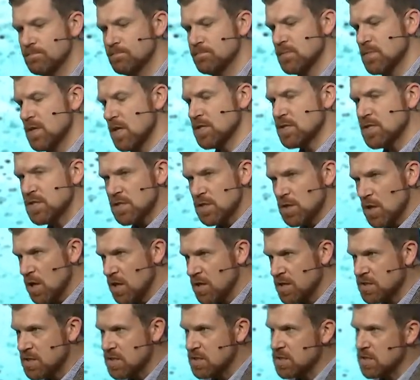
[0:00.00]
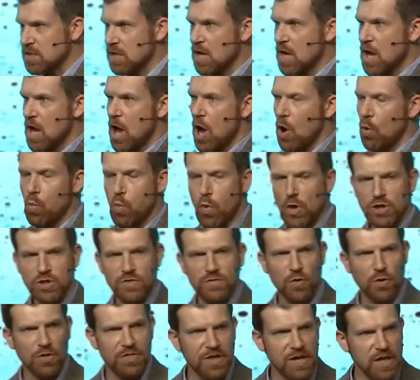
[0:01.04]
Now, this isn't, a, this isn't a
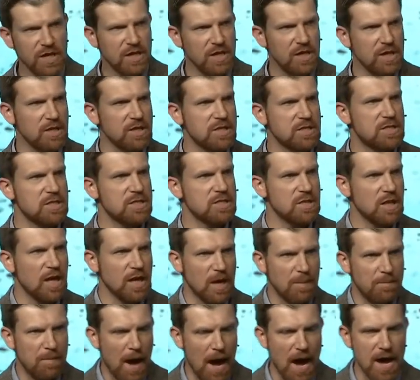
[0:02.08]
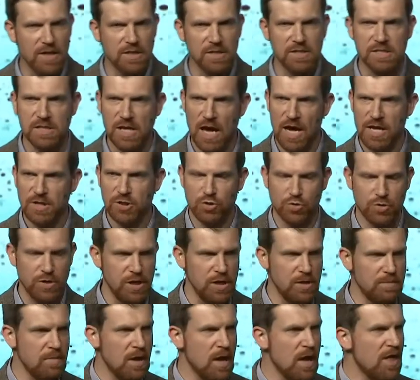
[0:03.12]
wishful thinking. This isn't like a pie in the sky
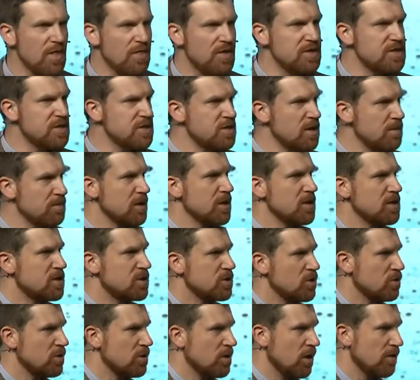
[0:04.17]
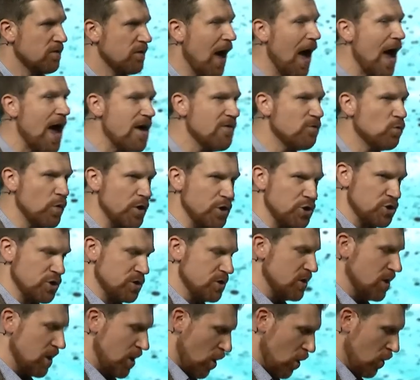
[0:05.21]
dream. This is something he's certain of. I have
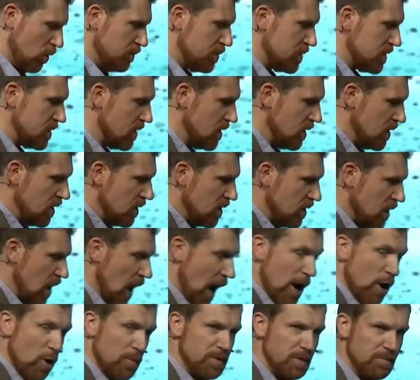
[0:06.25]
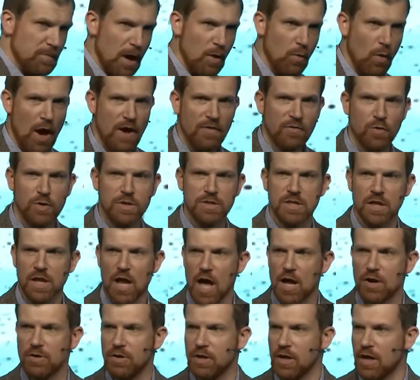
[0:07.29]
wishes and hopes. I hope that my wife wins the
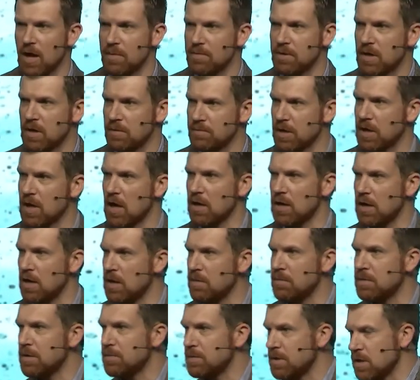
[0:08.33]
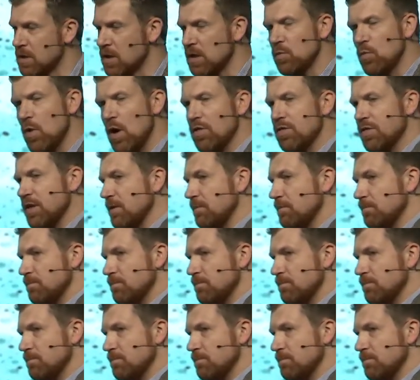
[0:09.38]
lottery and I can become independently wealthy.